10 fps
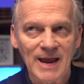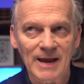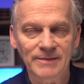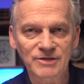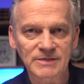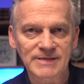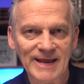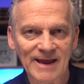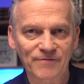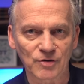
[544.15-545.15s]
and this is
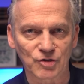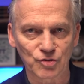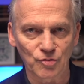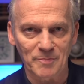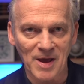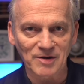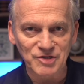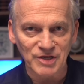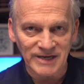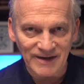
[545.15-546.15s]
that effort to
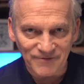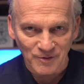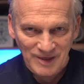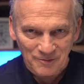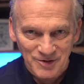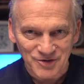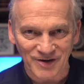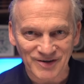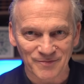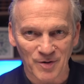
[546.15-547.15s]
balance the need for that
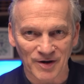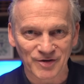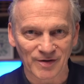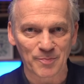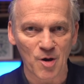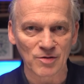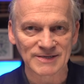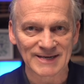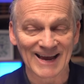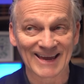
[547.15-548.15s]
restrictive monetary
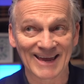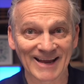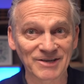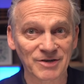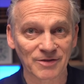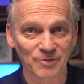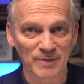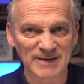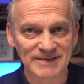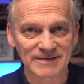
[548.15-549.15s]
policy against the
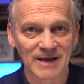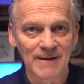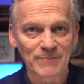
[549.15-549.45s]
risks